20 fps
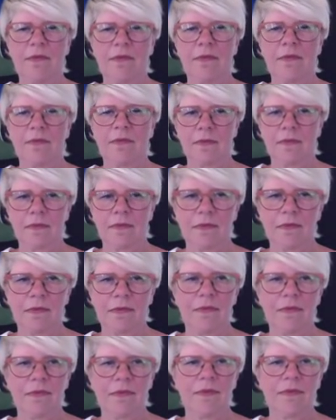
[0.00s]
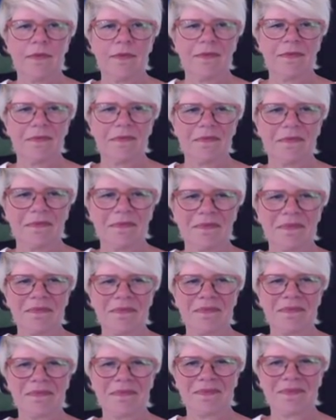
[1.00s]
it really does not have to
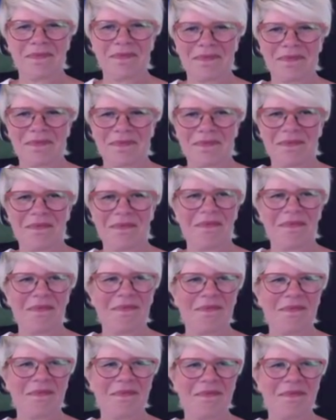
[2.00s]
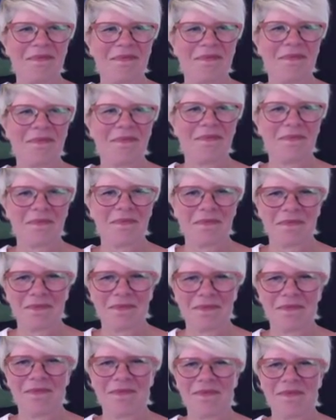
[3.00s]
be that dense. It
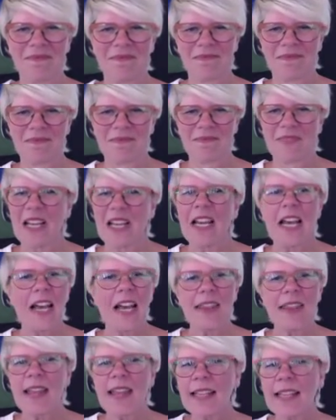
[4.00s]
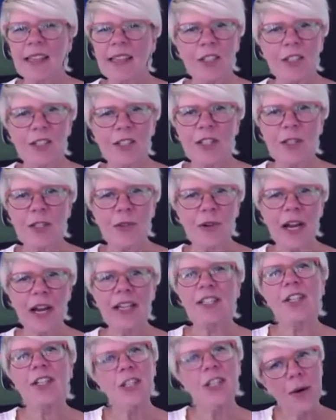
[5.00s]
doesn't have to be that thick. That looks great.
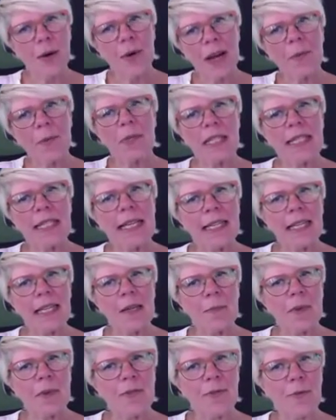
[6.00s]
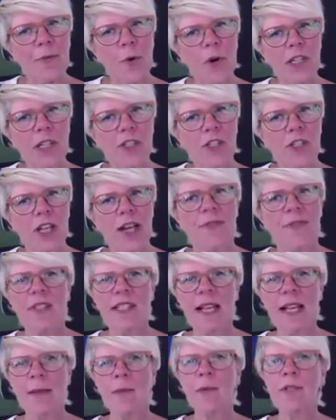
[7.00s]
You know what I was thinking before, Chef, and
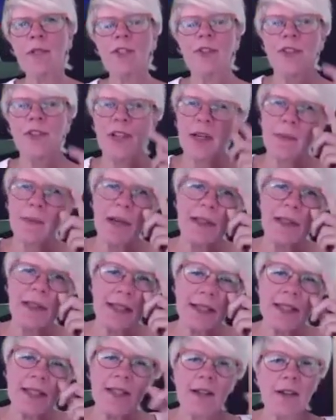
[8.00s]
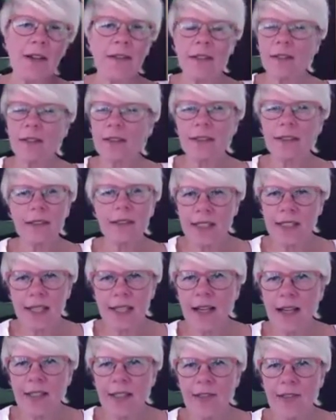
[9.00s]
tell me what you think about this. The
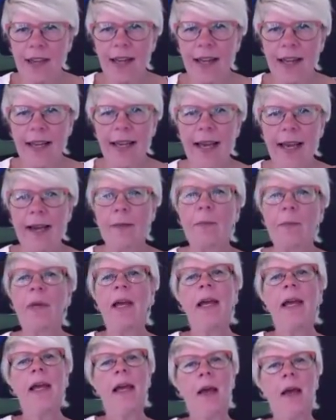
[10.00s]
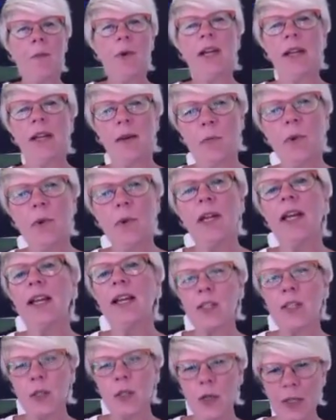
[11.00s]
designer that I am, when I
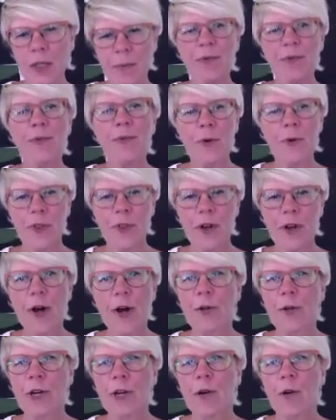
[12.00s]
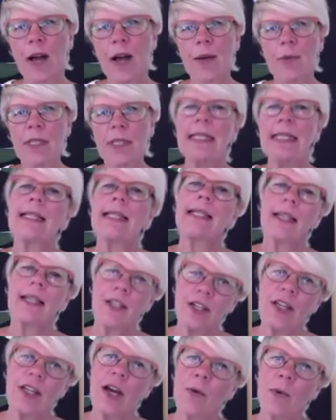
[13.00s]
saw it before the cocoa, I was thinking,
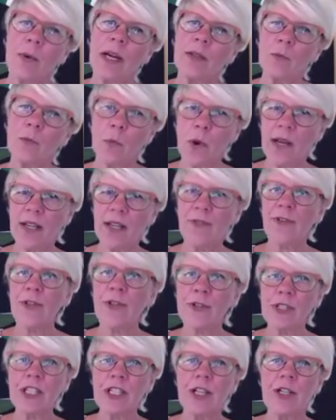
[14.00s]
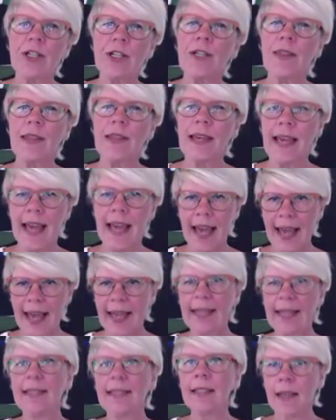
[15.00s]
you know what? What if you took the
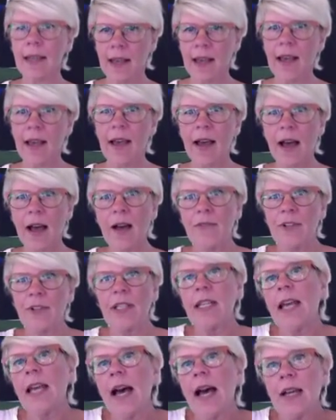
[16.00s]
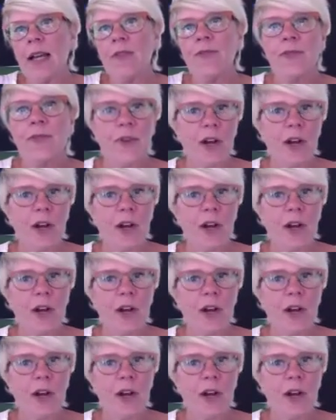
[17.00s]
end of a knife, a